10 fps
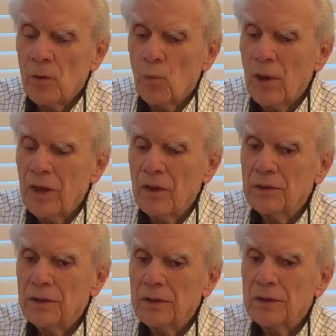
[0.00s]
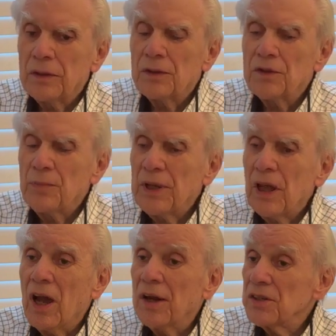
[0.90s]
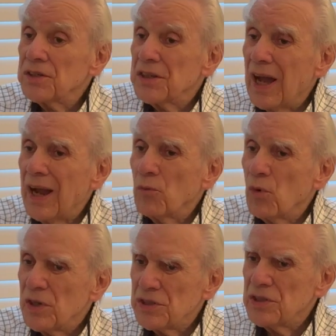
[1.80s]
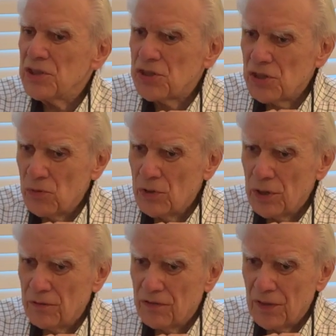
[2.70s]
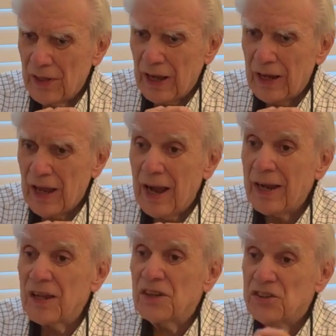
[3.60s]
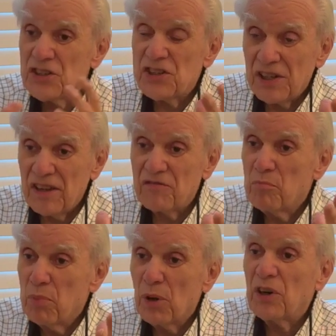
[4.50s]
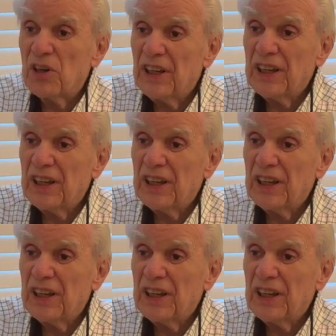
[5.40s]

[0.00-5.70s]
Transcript: Well, to be honest, I wasn't suited for that. I had just left Berkeley,